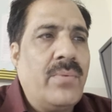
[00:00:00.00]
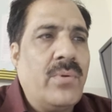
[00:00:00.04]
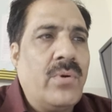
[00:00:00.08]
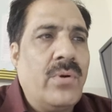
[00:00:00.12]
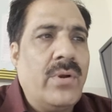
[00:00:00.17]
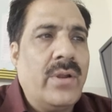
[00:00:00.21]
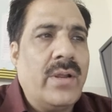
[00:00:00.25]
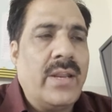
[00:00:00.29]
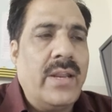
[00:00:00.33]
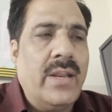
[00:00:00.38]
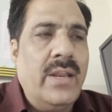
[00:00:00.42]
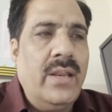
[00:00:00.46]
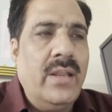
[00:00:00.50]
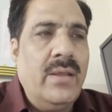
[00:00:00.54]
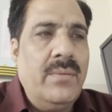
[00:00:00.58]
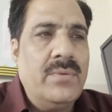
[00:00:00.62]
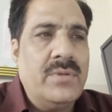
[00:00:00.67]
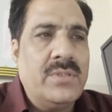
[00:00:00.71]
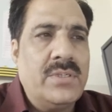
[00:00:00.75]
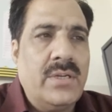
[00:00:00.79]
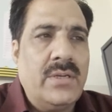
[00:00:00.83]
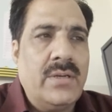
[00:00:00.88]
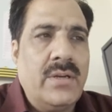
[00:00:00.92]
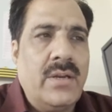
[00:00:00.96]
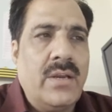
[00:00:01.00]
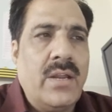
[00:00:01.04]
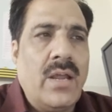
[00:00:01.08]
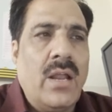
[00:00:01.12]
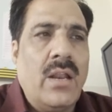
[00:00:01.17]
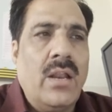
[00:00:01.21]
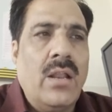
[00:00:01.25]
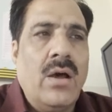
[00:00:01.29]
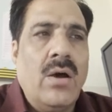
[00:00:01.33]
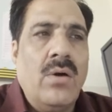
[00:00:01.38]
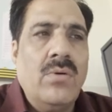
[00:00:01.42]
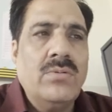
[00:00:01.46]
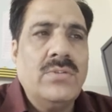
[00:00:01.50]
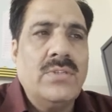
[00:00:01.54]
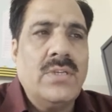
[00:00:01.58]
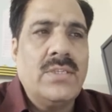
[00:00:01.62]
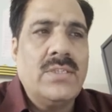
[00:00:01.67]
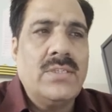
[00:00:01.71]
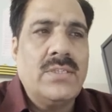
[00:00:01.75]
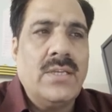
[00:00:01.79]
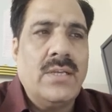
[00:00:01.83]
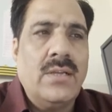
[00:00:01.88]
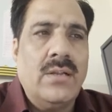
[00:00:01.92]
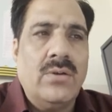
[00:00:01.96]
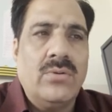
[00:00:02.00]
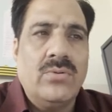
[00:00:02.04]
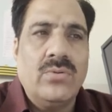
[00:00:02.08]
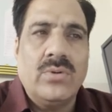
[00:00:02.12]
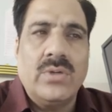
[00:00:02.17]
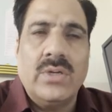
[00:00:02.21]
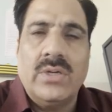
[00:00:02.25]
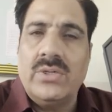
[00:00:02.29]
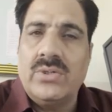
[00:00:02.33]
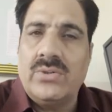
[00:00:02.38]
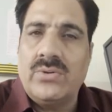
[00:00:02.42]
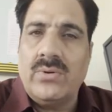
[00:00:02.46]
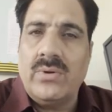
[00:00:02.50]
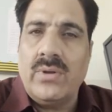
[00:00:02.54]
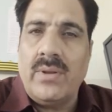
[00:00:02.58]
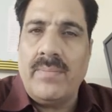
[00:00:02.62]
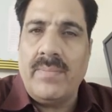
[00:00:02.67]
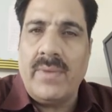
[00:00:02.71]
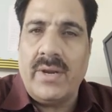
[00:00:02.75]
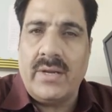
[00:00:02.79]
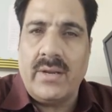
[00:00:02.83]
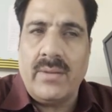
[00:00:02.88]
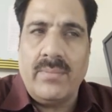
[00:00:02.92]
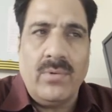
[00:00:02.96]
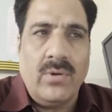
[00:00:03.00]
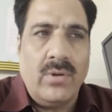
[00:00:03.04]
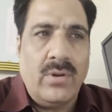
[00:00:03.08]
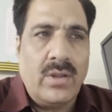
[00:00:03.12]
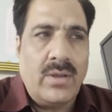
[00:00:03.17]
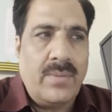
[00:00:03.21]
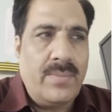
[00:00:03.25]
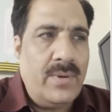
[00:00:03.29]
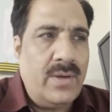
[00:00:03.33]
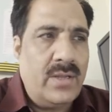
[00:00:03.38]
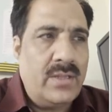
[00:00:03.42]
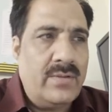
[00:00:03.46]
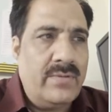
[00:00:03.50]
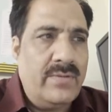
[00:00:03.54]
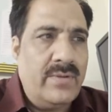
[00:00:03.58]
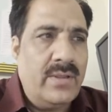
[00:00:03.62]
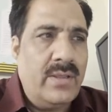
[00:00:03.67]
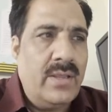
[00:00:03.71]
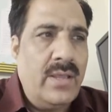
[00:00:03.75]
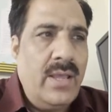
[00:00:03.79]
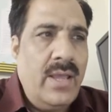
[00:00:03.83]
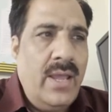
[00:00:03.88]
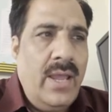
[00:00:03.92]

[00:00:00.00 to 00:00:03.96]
product inhibition and allows a cell to control a metabolic pathway.